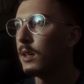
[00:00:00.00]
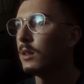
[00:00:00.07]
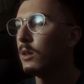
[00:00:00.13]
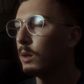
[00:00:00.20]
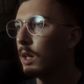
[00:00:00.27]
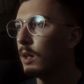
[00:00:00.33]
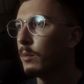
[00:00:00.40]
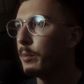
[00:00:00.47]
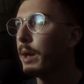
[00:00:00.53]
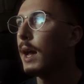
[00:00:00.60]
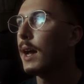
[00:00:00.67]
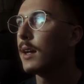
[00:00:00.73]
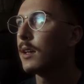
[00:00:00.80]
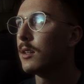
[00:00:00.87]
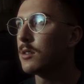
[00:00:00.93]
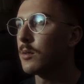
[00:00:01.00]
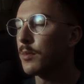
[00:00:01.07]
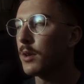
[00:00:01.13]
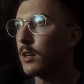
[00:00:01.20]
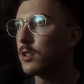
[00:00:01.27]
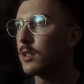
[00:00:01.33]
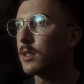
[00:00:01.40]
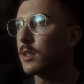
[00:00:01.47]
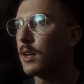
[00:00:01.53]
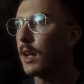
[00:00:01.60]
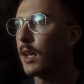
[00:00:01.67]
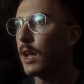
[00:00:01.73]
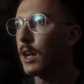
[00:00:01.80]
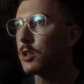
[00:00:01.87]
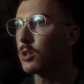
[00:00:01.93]
and looking back, it's a project that
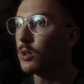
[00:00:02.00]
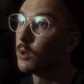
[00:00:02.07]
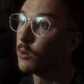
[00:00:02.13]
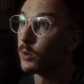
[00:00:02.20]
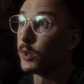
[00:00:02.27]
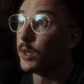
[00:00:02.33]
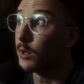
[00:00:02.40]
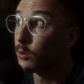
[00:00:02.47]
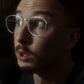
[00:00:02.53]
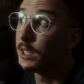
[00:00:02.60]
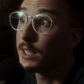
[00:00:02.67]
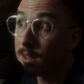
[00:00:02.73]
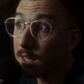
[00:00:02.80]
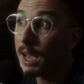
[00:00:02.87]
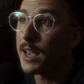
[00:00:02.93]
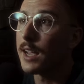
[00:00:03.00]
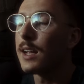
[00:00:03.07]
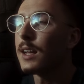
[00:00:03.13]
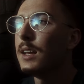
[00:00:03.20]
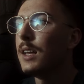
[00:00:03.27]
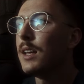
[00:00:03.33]
I actually really, really like.